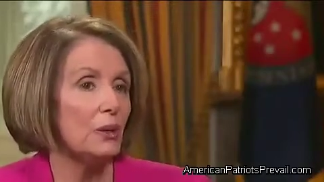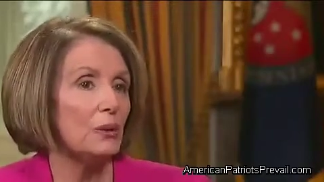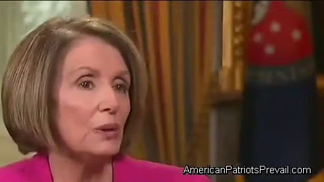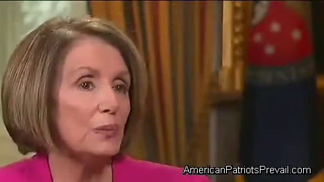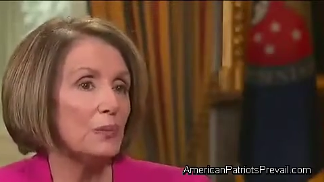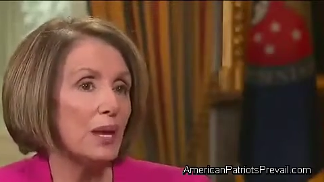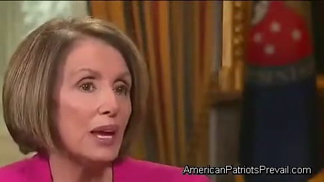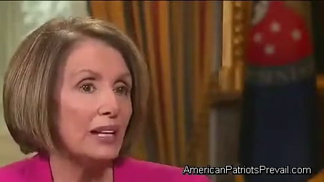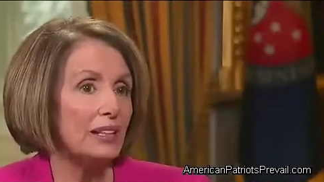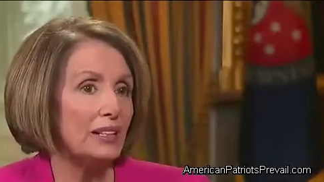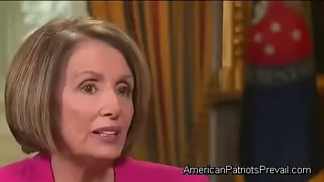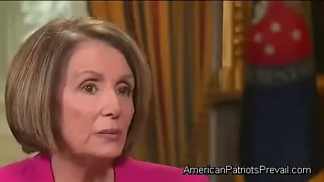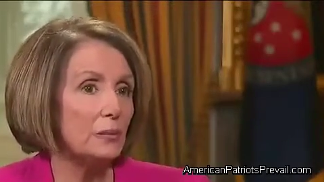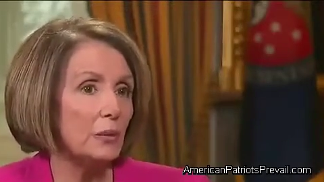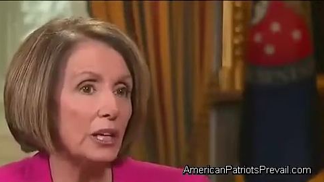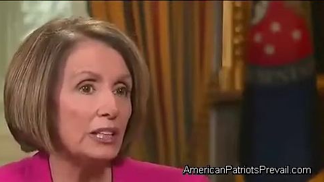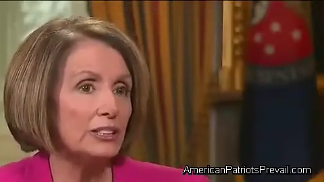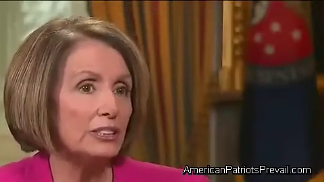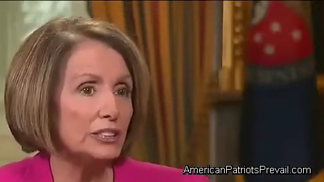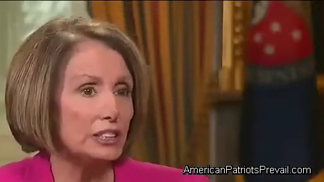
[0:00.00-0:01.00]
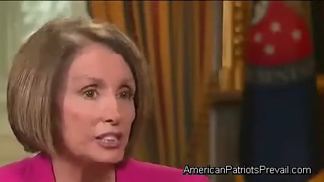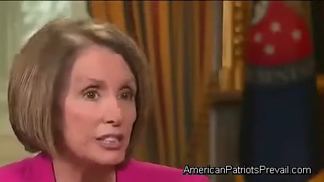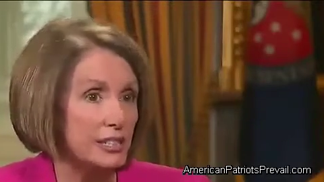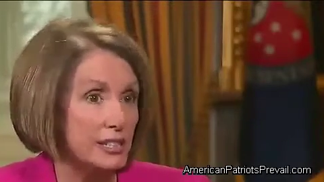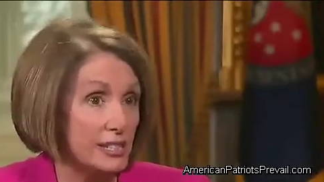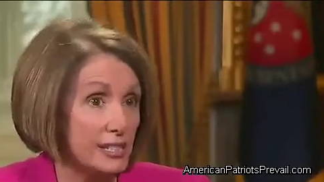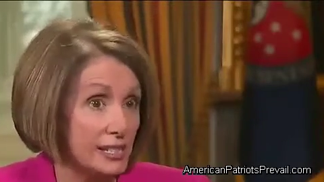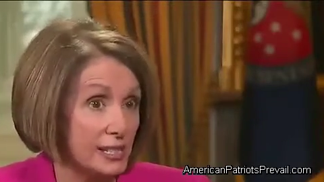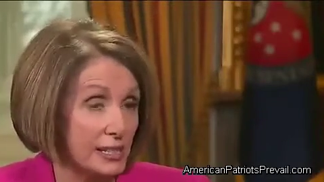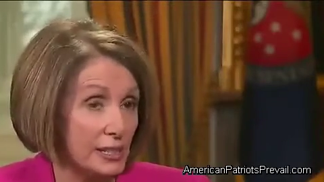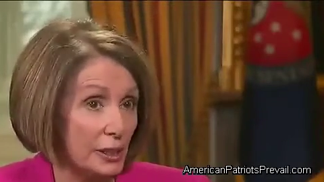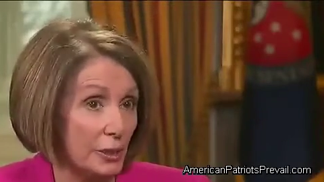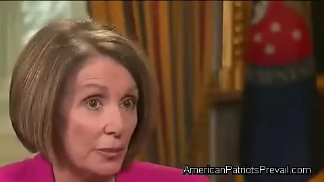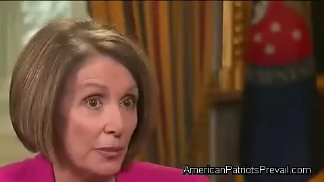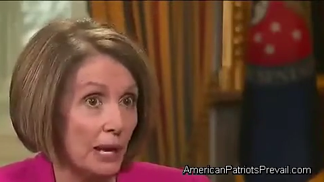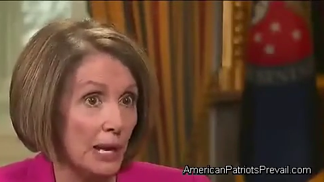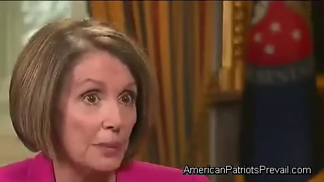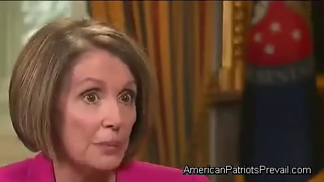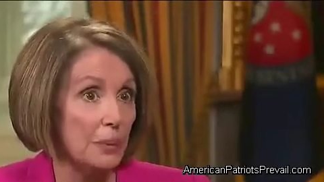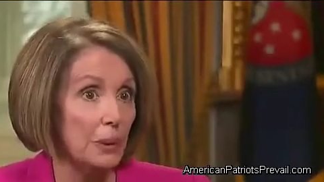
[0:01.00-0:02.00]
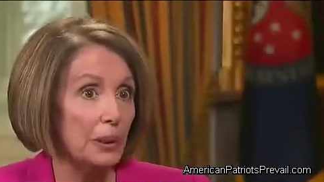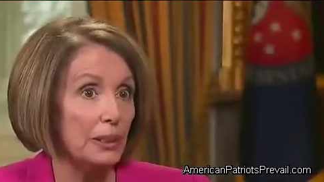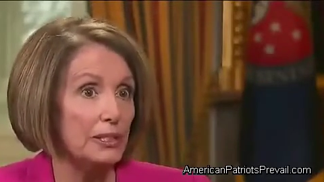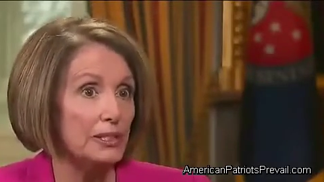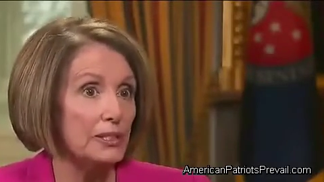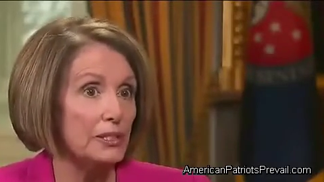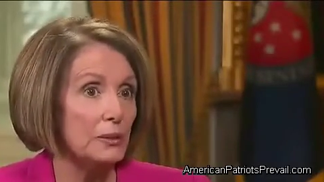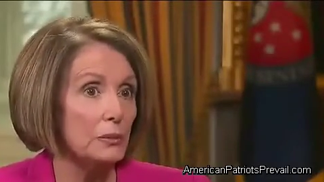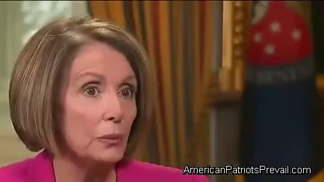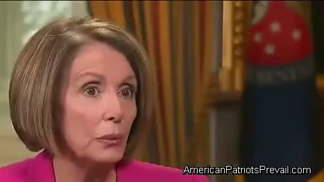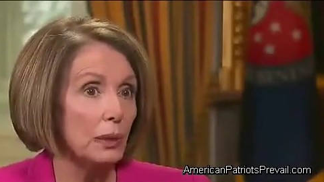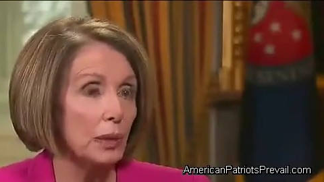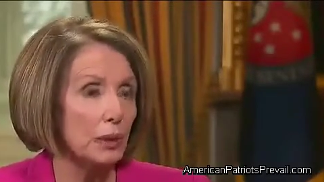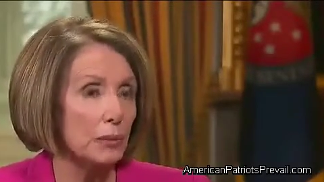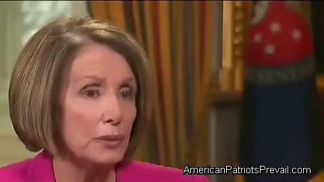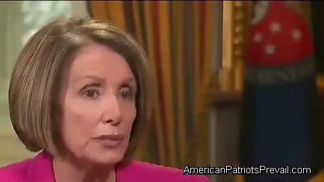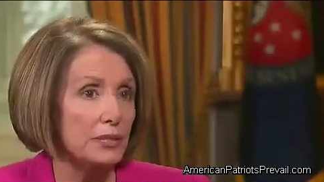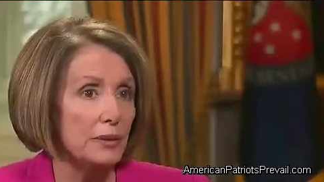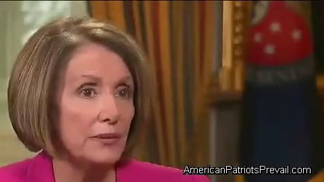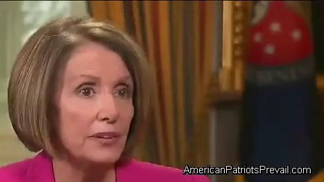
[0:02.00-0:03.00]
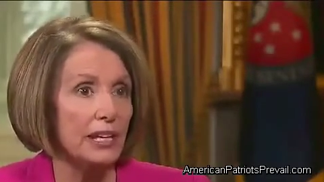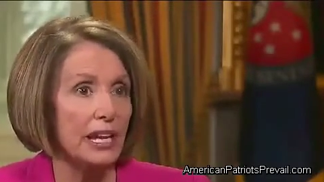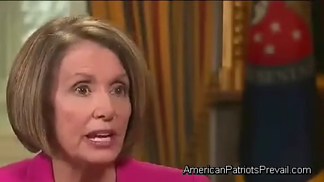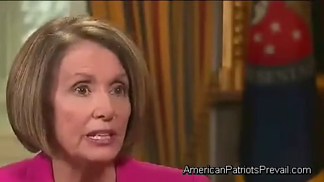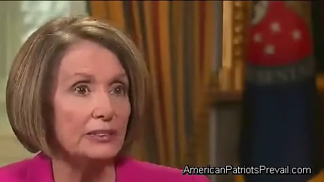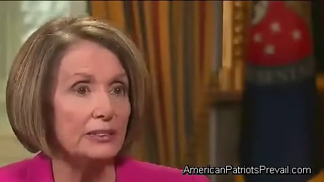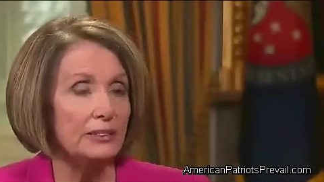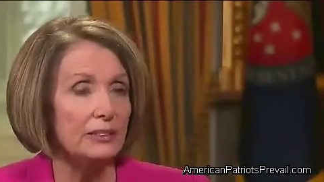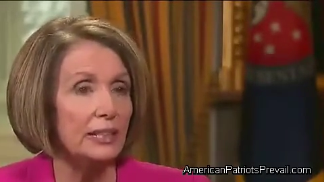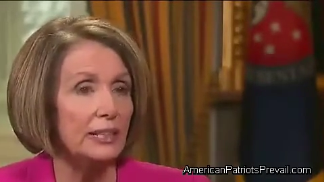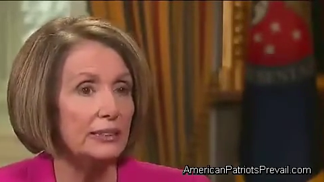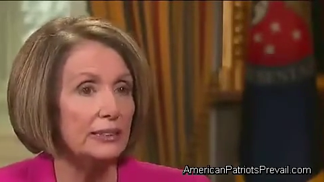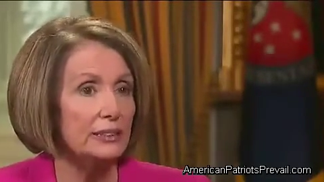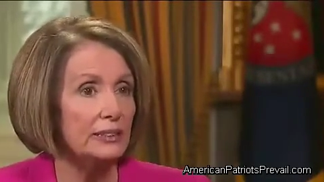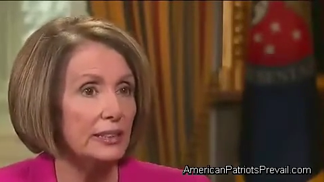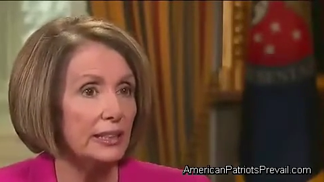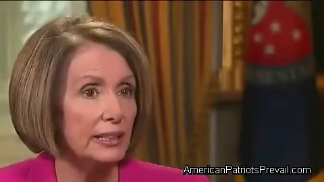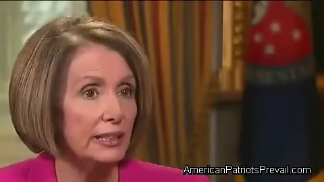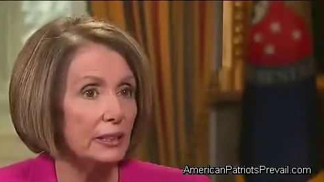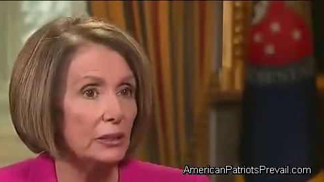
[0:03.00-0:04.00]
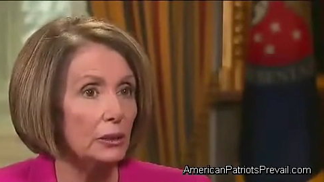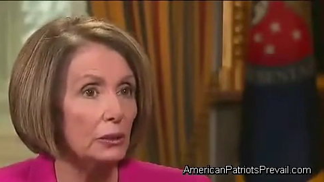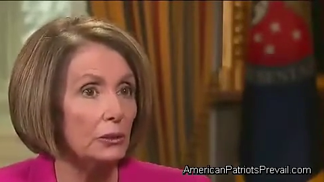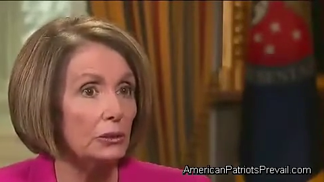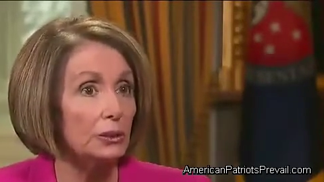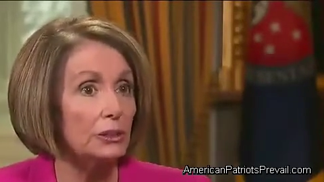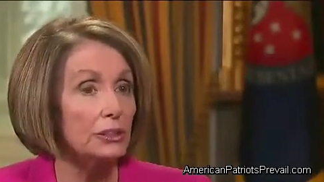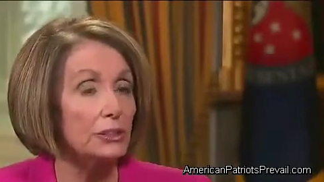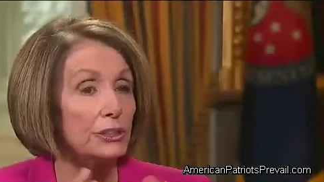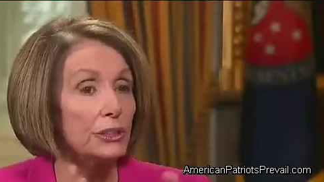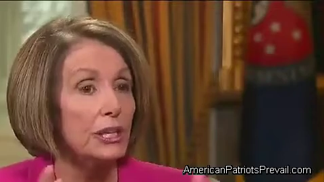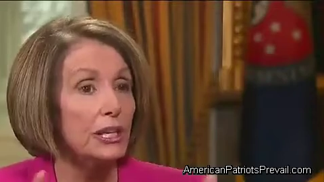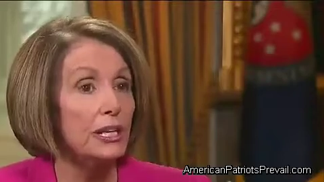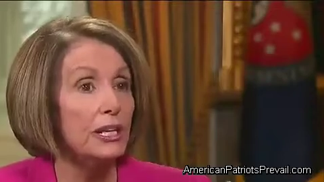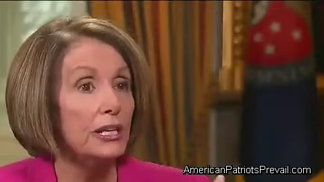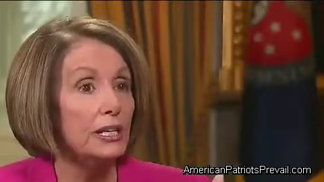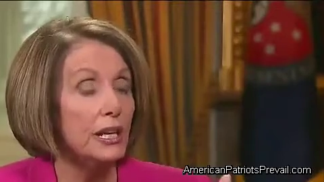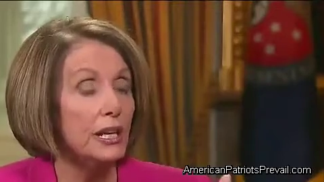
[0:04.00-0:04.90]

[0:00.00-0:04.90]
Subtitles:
We met in Washington, D.C. in a bipartisan way with some of the outside stakeholders